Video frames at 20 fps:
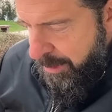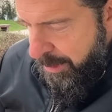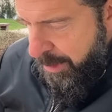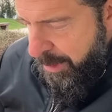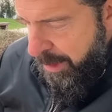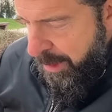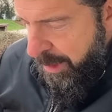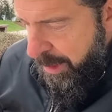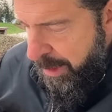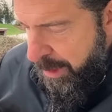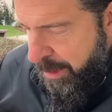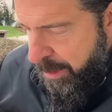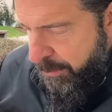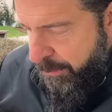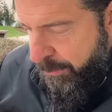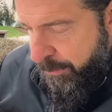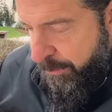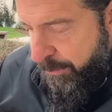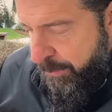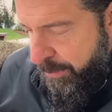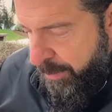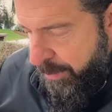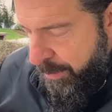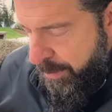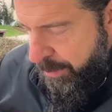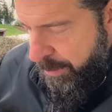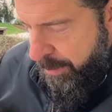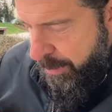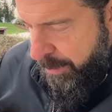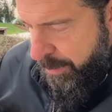they have
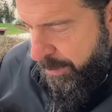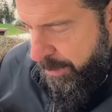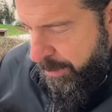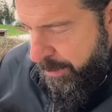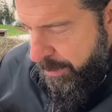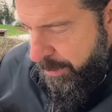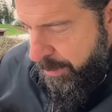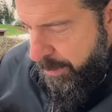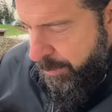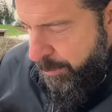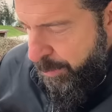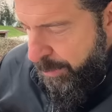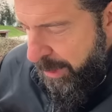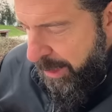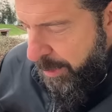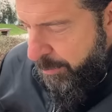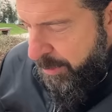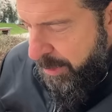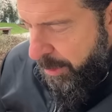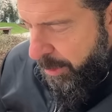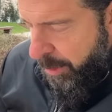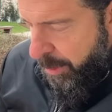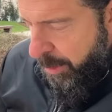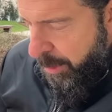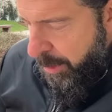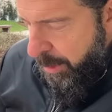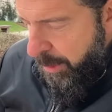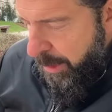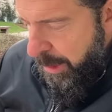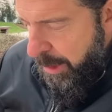blamed it
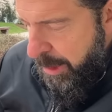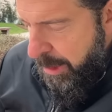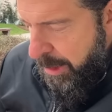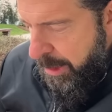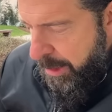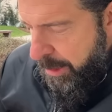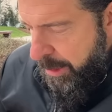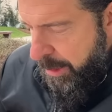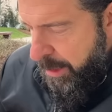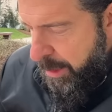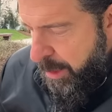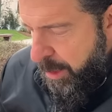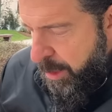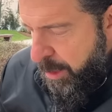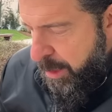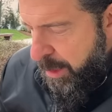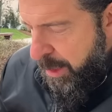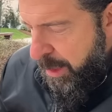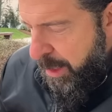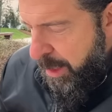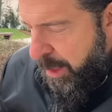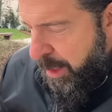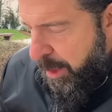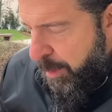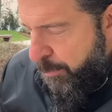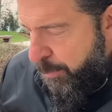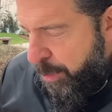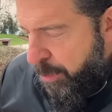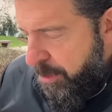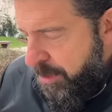all on
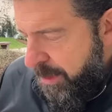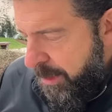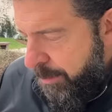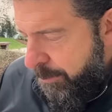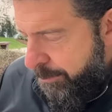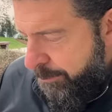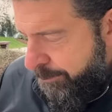the Putin.